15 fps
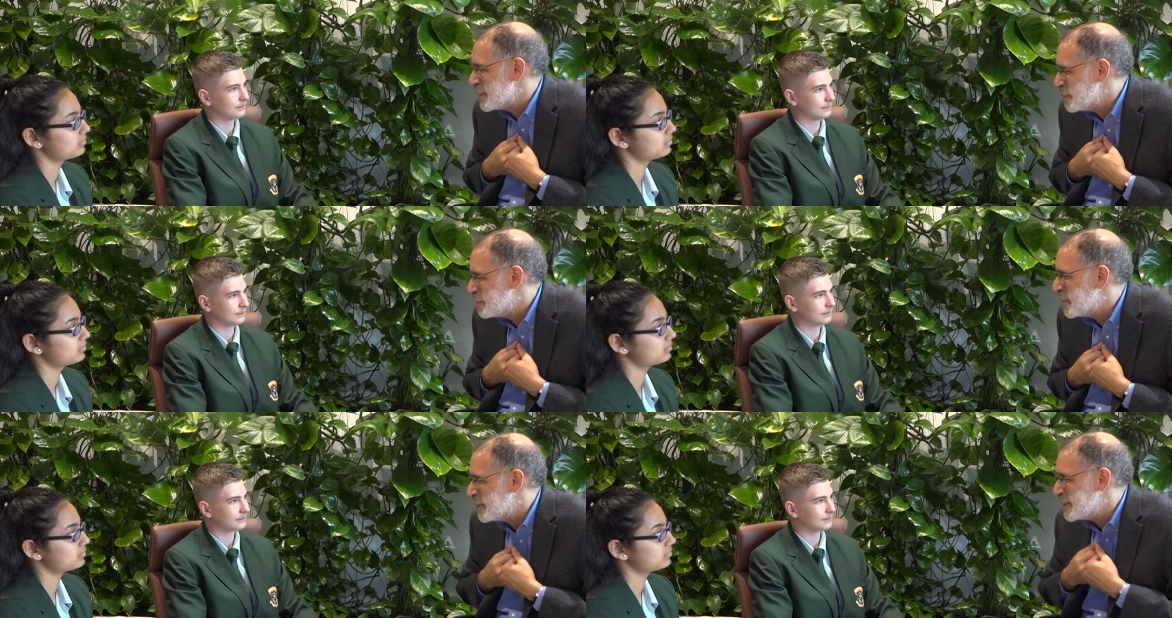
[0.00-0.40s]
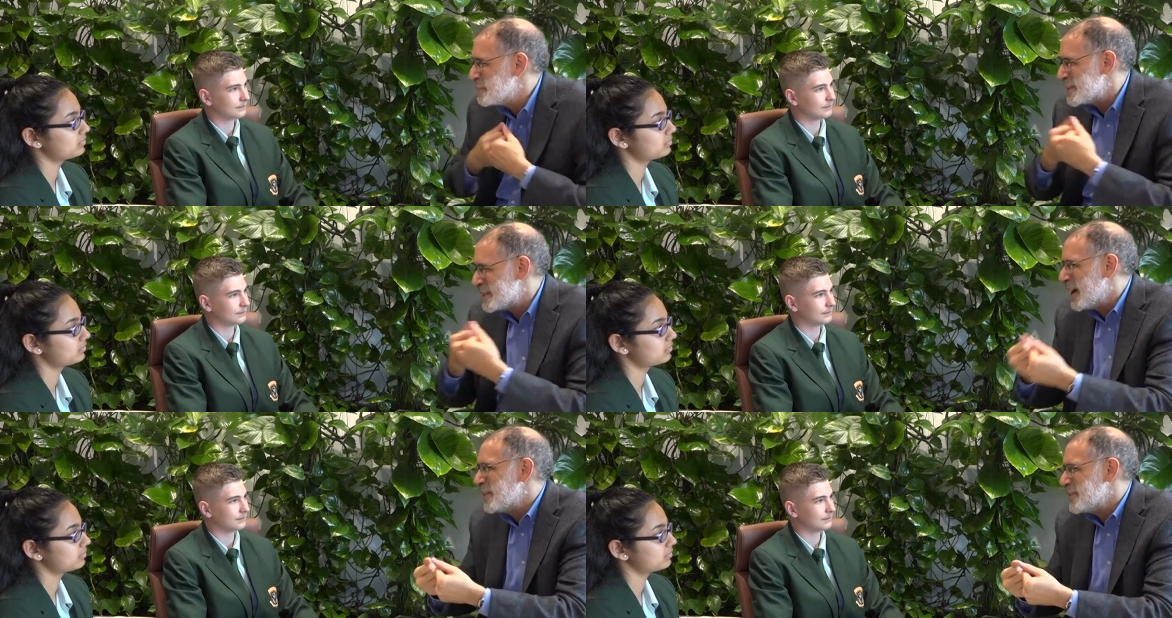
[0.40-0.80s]
Speaker 1: to put
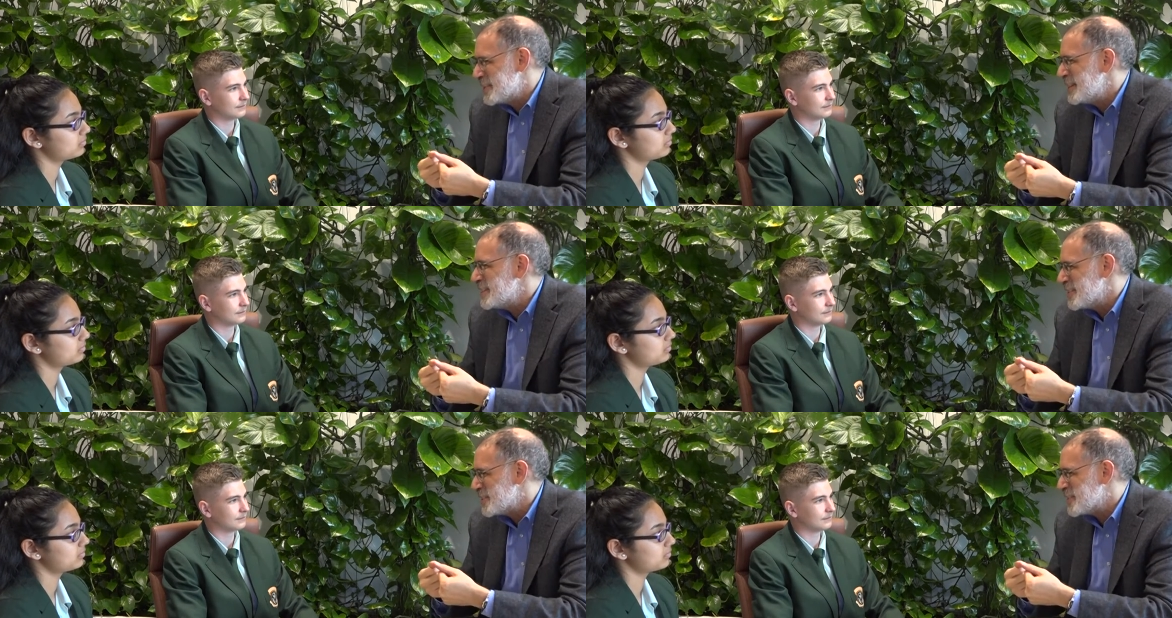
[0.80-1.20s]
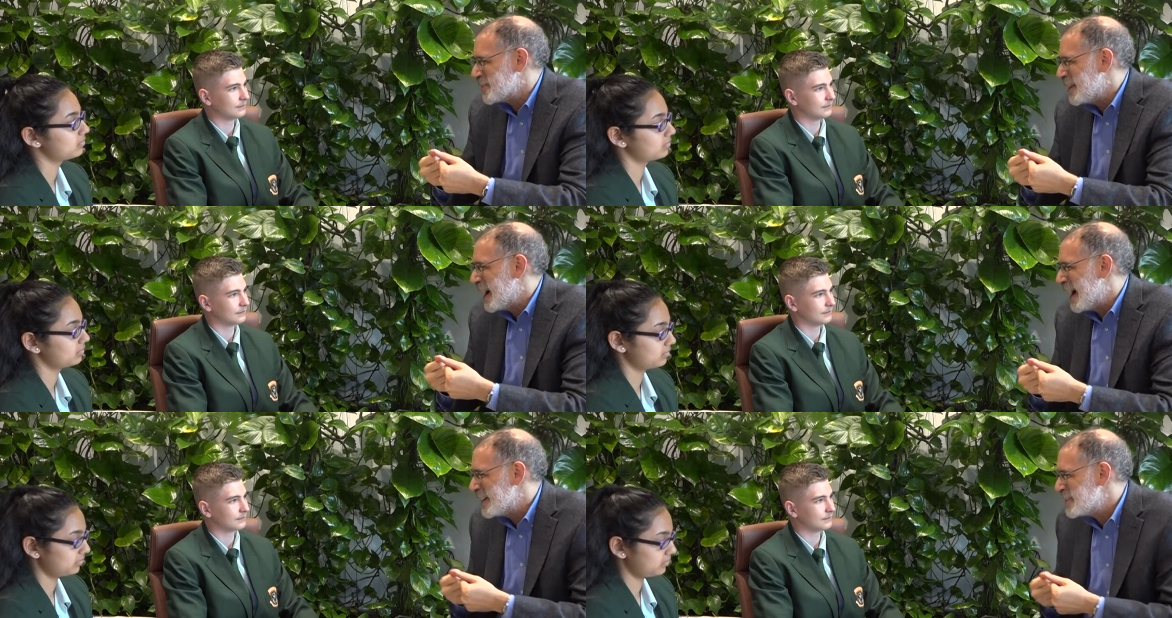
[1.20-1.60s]
themselves into
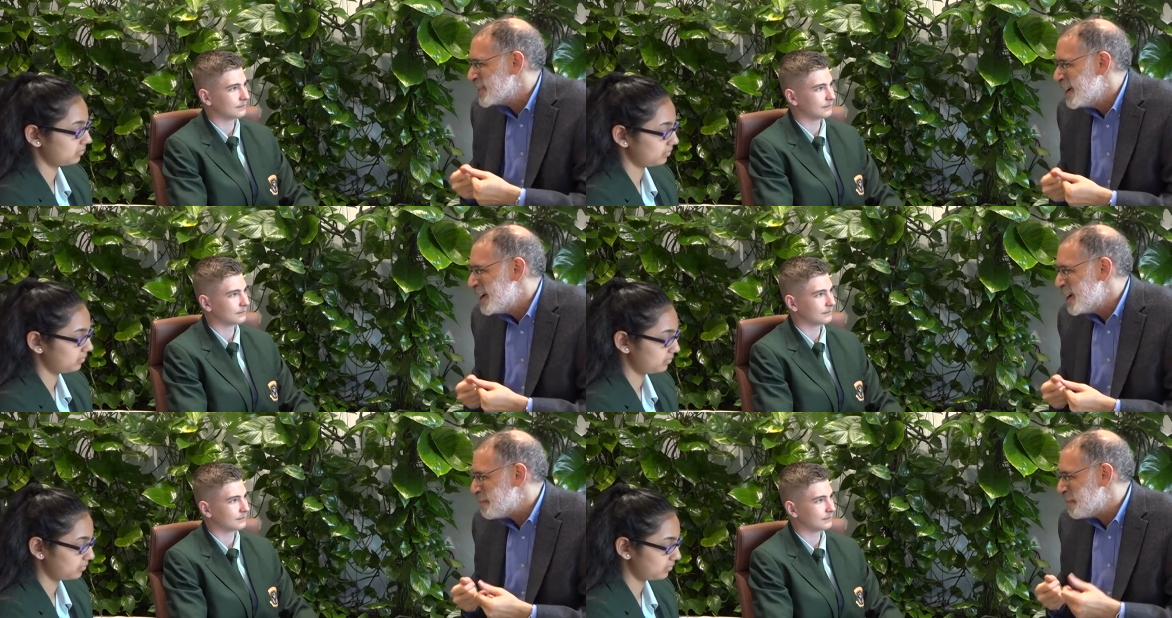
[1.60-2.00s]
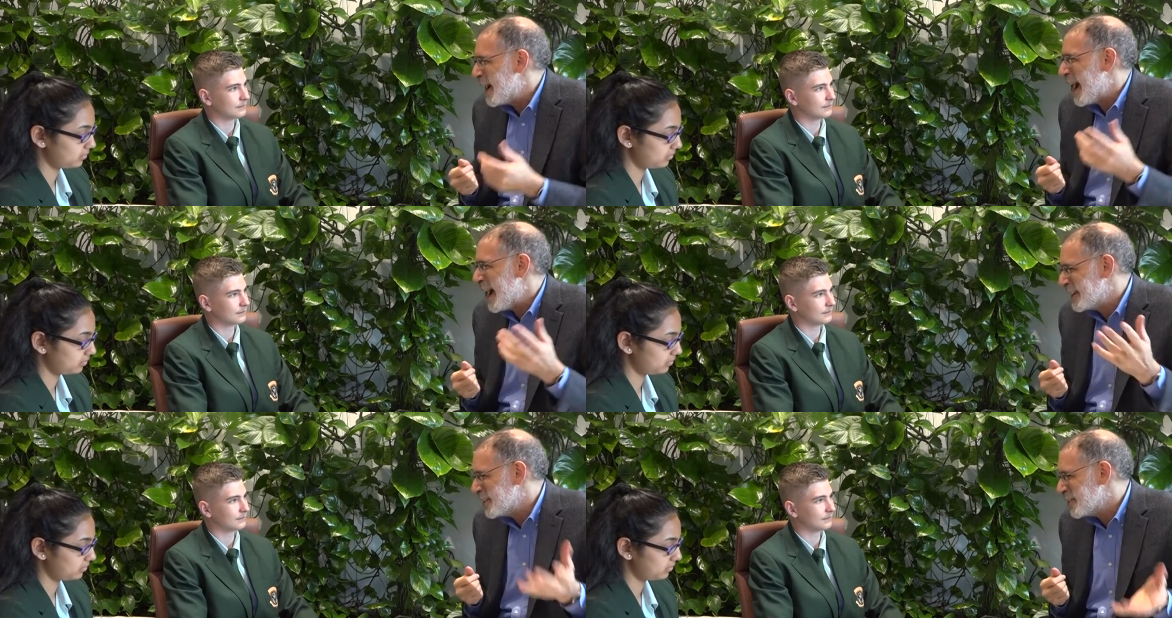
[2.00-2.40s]
Scratch by
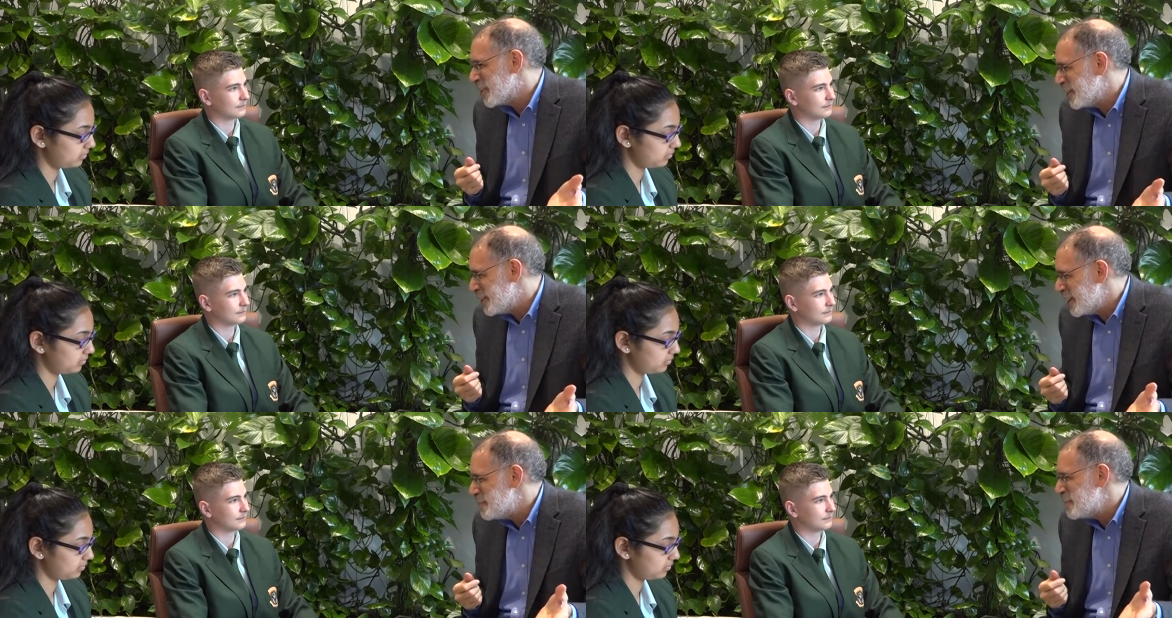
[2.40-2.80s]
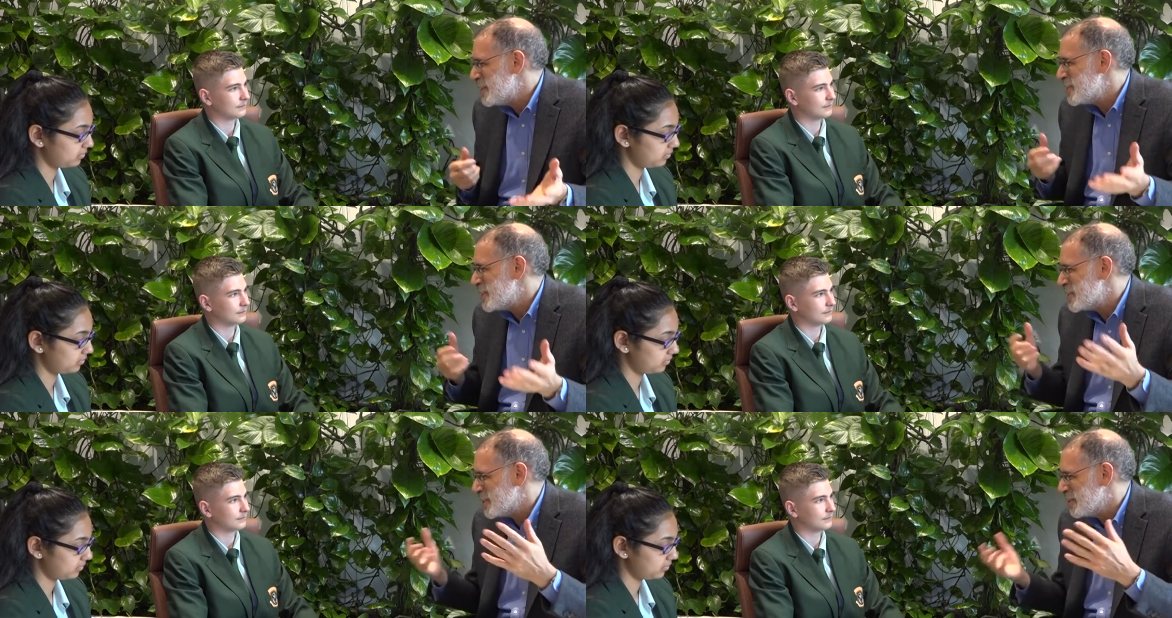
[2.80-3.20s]
adding their own
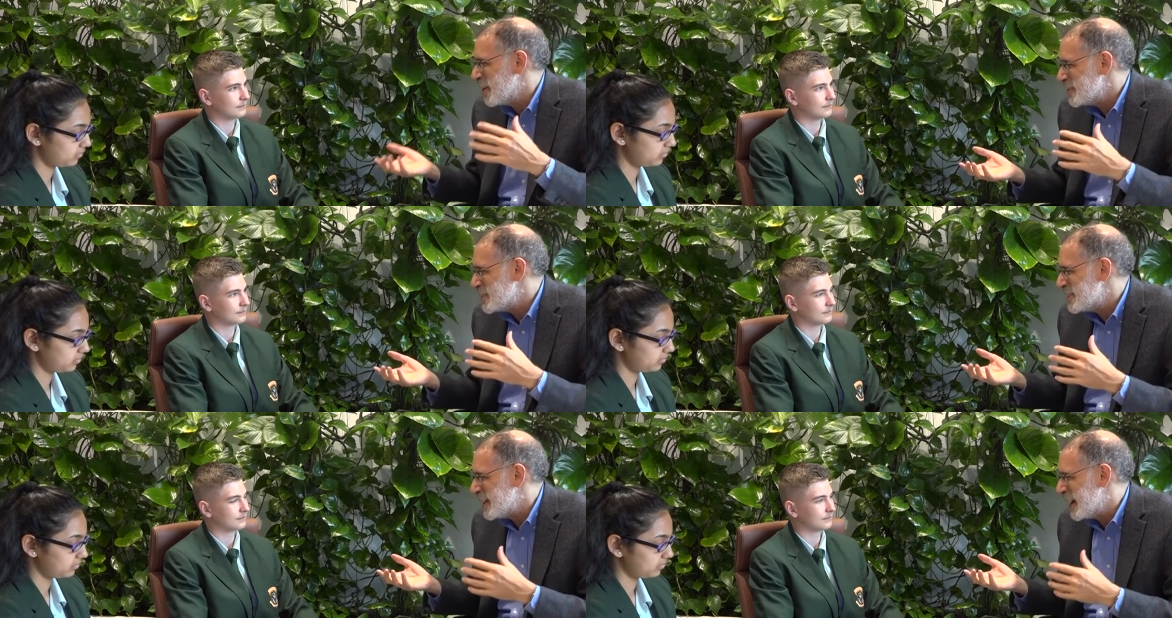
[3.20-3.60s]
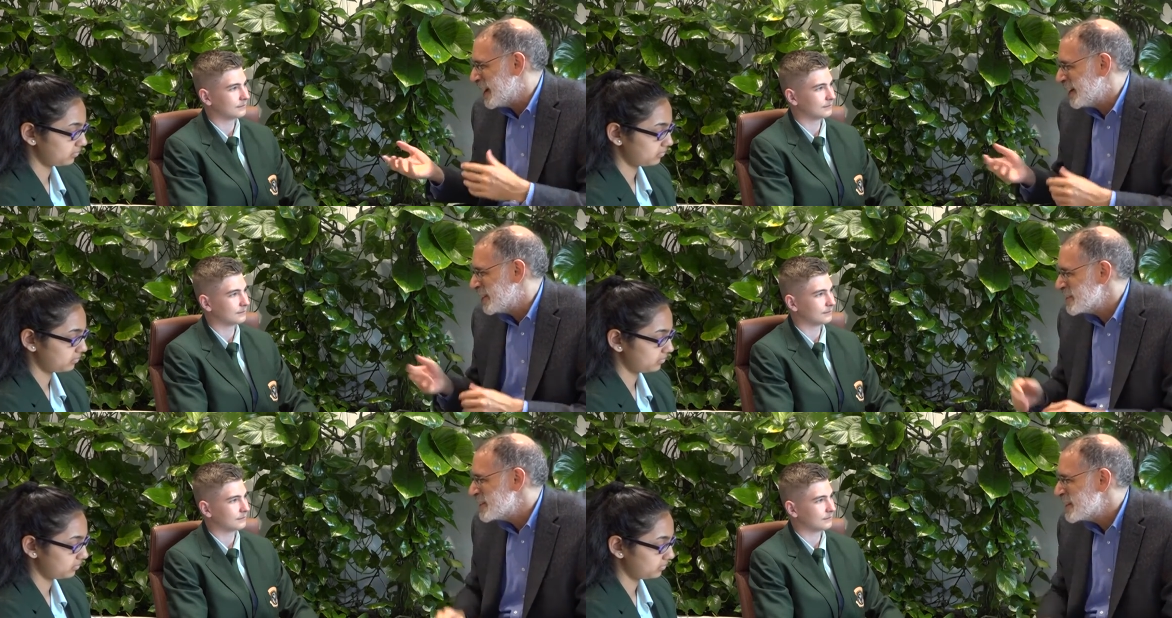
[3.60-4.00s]
images, their own
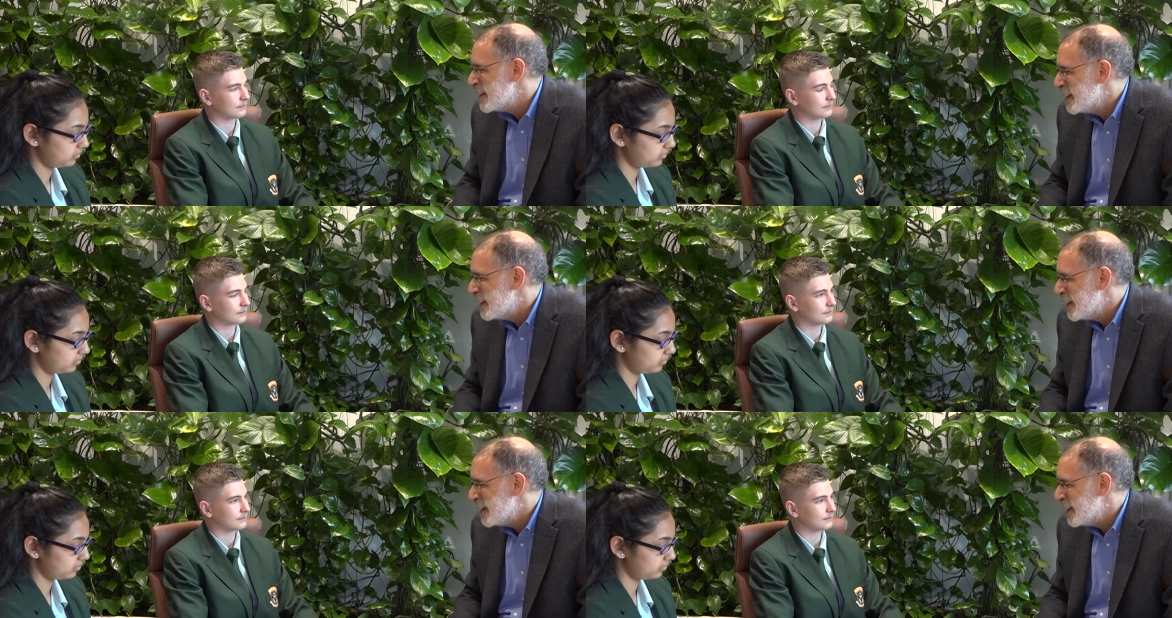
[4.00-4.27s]
sounds.